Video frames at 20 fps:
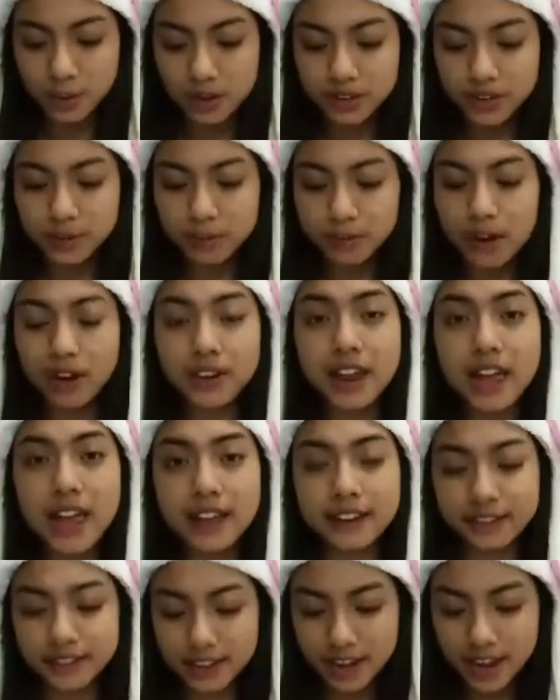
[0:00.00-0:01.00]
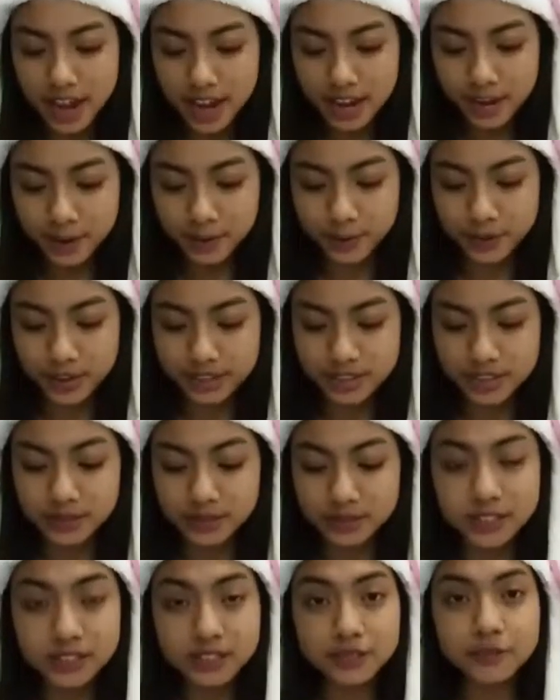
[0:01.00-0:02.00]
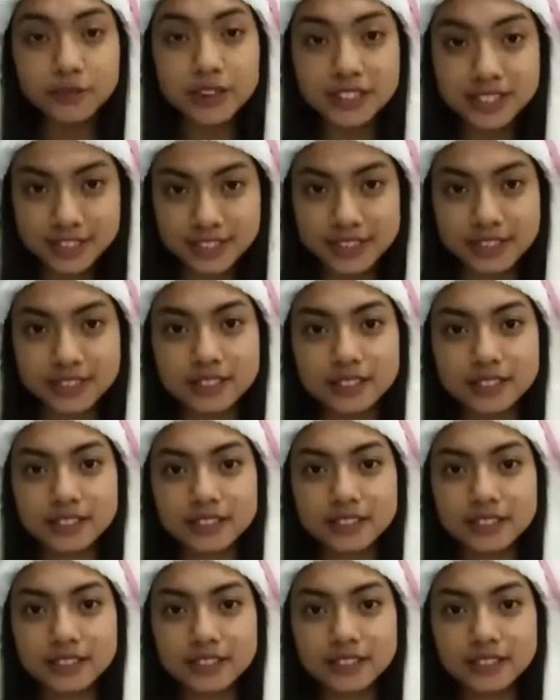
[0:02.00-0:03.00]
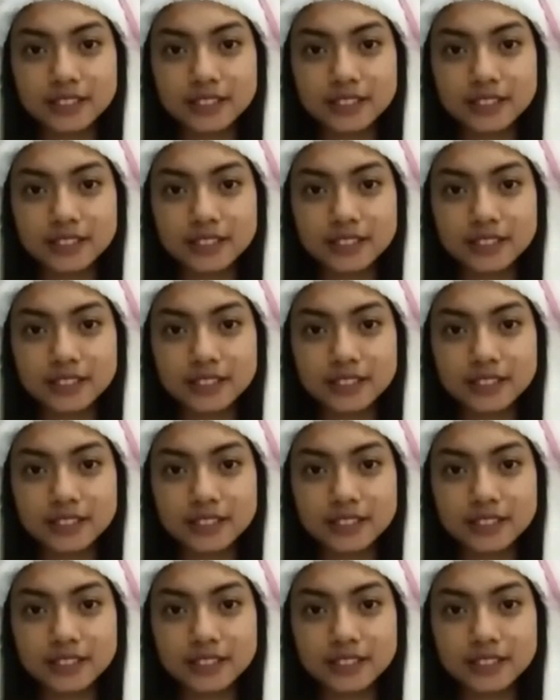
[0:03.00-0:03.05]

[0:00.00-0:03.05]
with more than 800,000 phrases.